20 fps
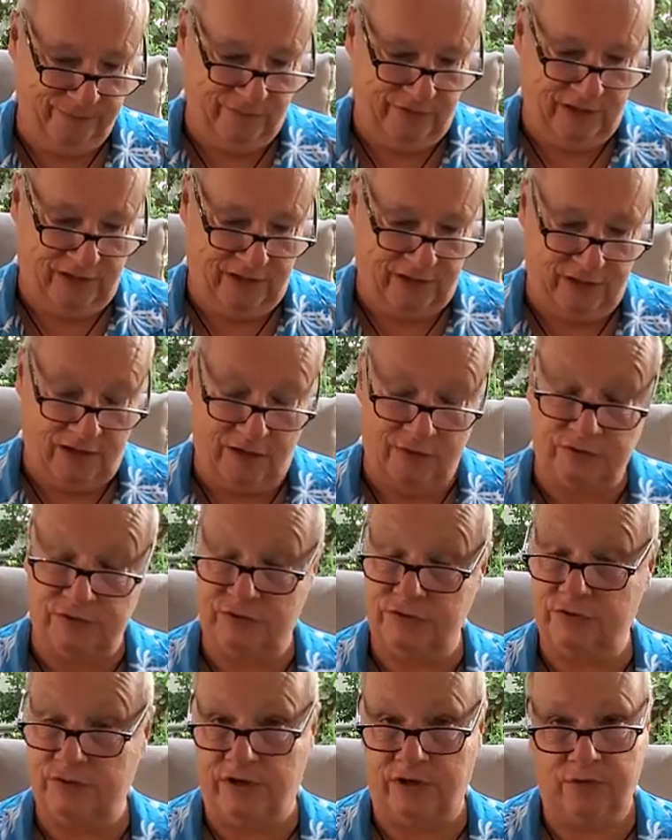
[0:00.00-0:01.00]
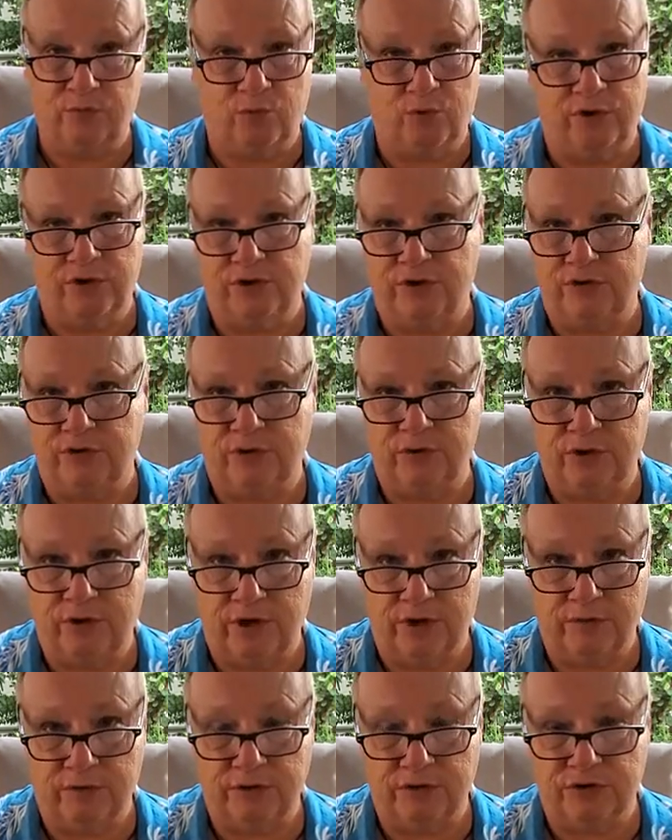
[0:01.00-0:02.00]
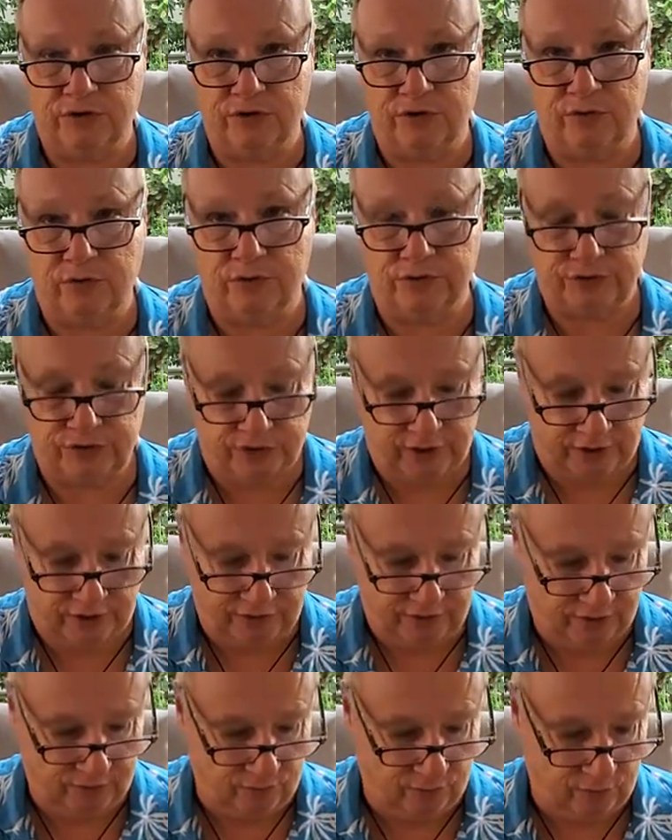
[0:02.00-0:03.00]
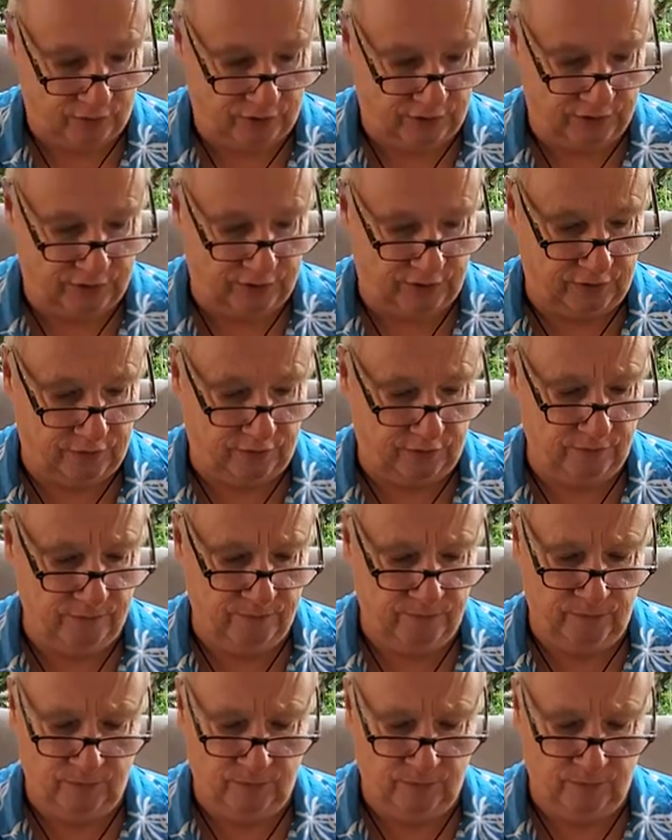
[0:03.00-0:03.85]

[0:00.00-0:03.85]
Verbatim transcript: And I was just saying, wanted to do kind of a general check-in read here